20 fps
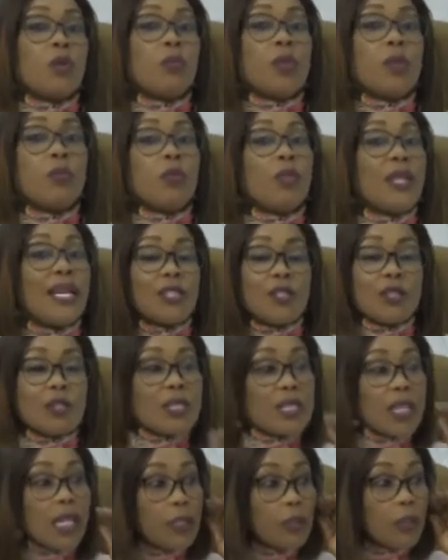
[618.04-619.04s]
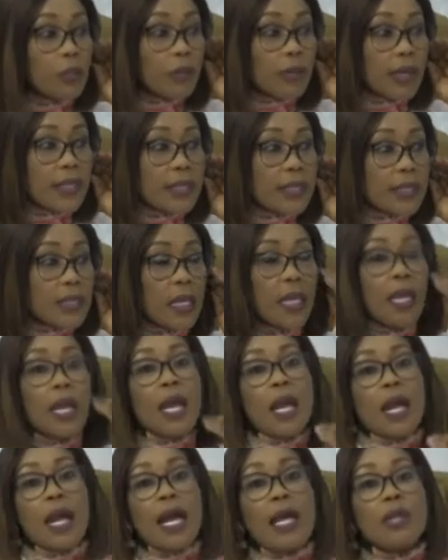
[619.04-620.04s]
People are just ignorant.
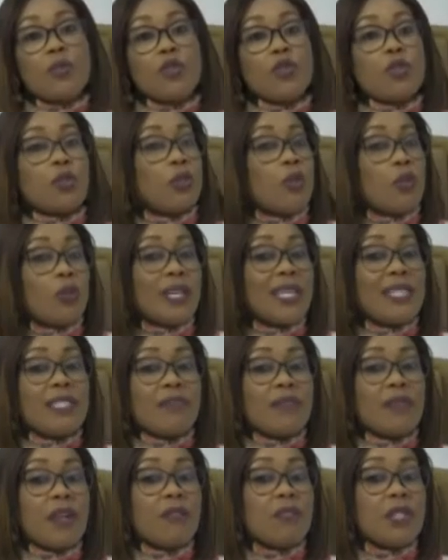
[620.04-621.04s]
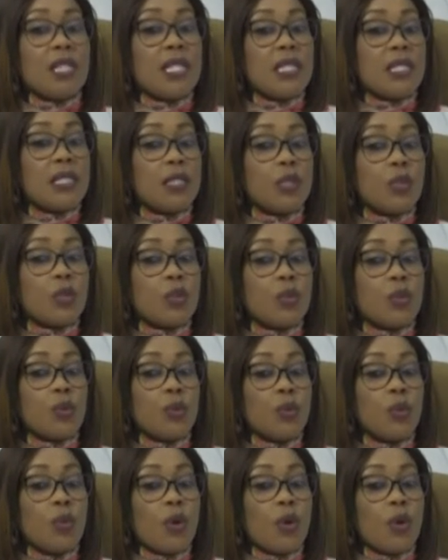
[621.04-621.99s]
And so it's very easy to